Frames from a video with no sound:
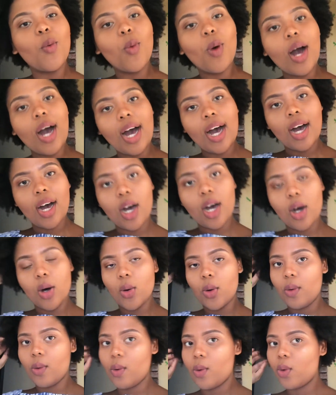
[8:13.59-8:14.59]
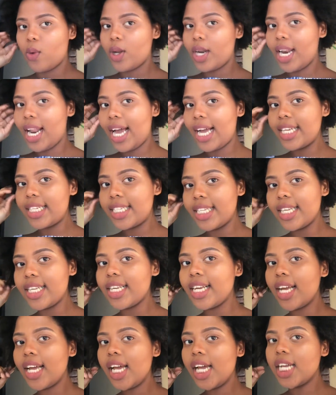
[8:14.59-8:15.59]
Wow.
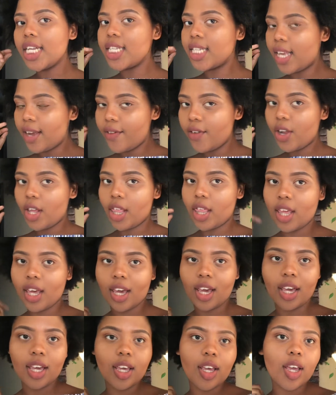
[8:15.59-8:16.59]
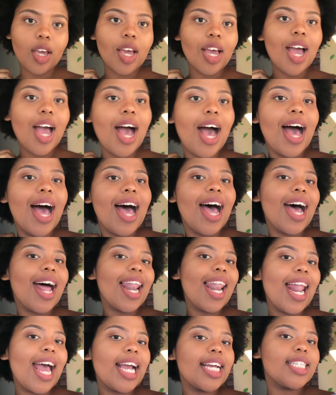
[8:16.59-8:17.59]
Lighting is everything.
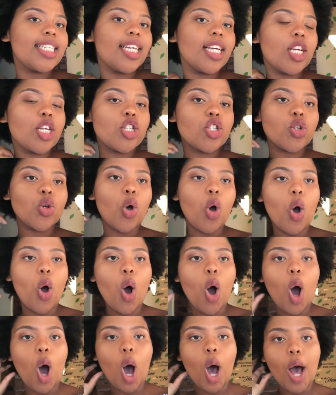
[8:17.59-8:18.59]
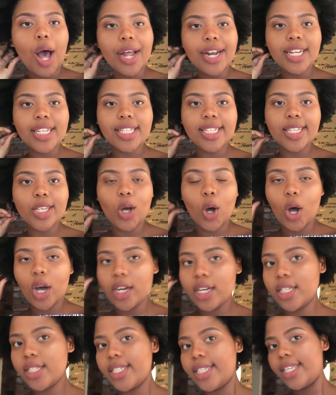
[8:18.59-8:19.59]
Lighting is honestly
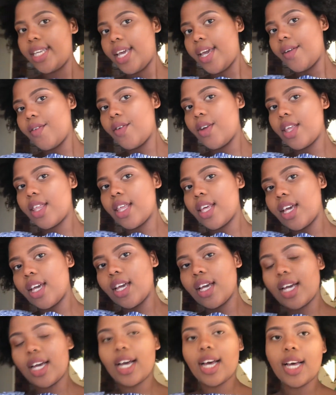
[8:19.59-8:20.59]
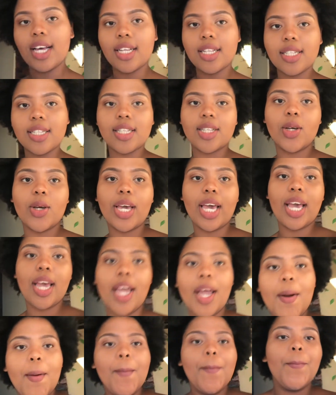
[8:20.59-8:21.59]
everything, guys.
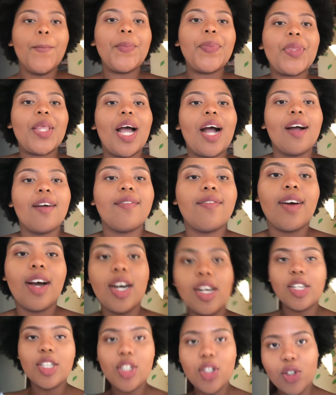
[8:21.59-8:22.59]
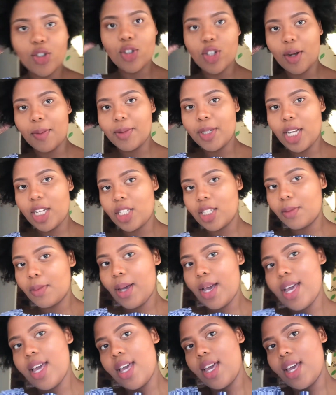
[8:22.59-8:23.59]
Okay. I vowed to stop touching
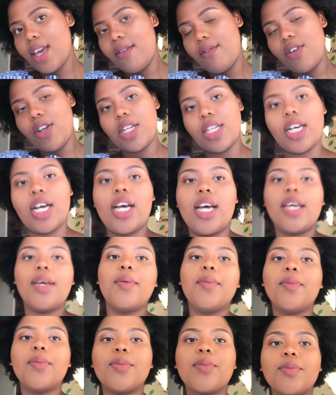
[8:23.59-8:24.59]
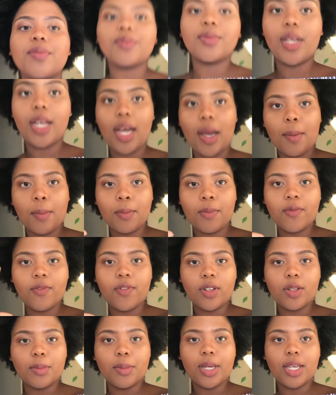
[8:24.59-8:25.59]
my hair every time I'm
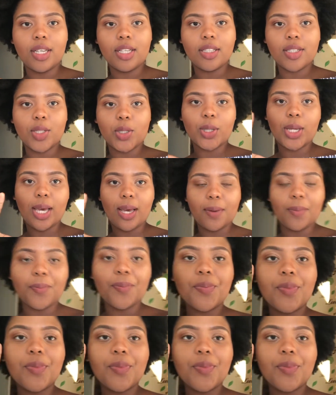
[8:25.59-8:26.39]
filming. Okay.